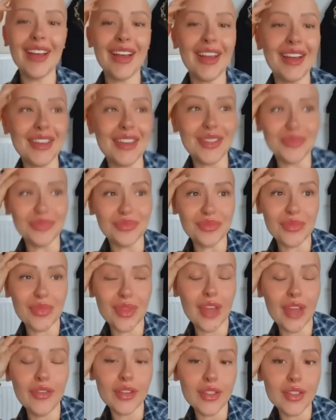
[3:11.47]
I
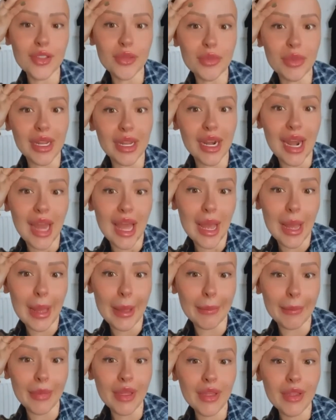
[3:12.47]
feel super
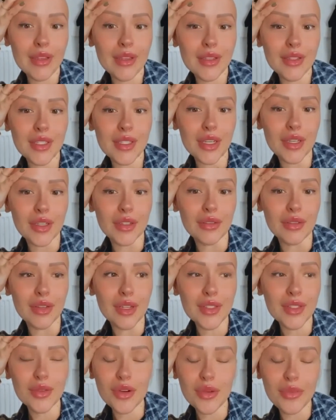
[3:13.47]
glam. So
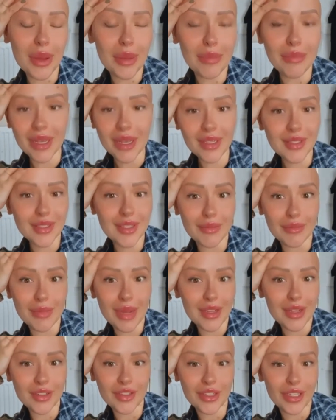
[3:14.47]
it's all about mixing and
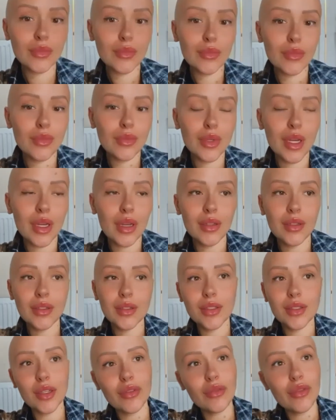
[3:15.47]
matching.
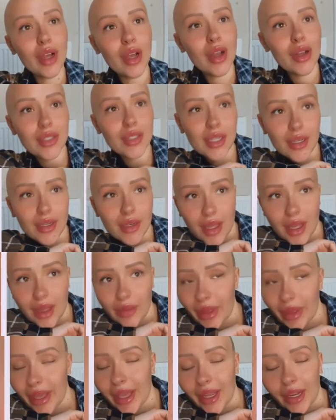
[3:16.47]
So regarding
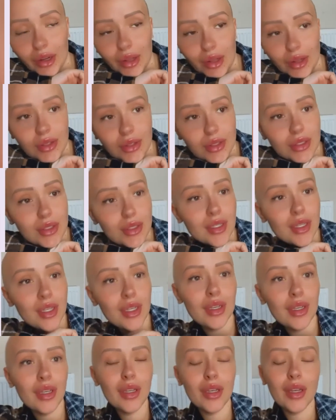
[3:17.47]
hair loss,
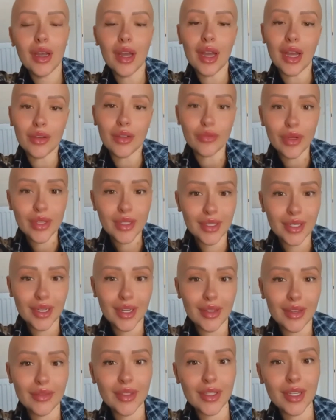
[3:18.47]
I
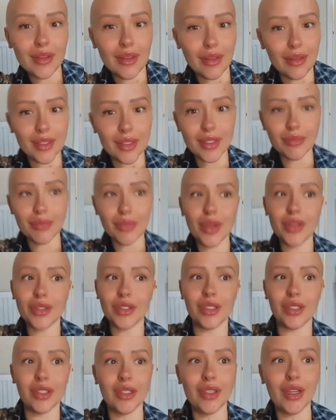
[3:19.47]
recently have seen that there's a
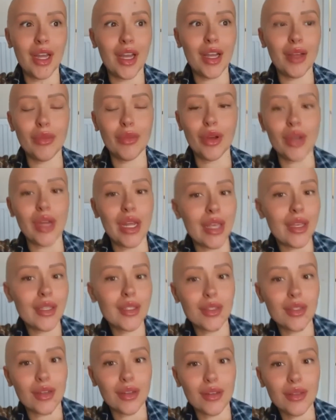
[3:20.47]
model on
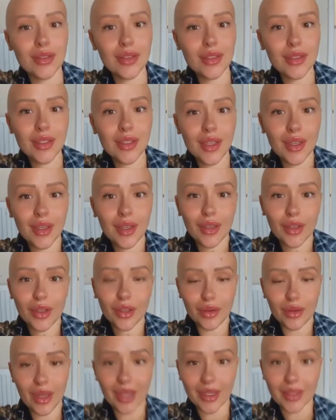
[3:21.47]
ASOS
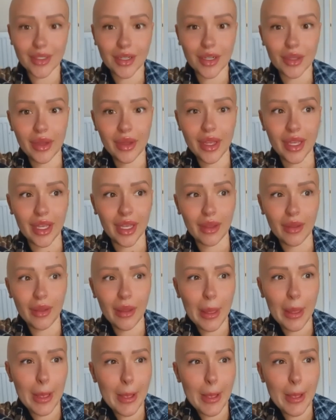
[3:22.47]
who has no hair.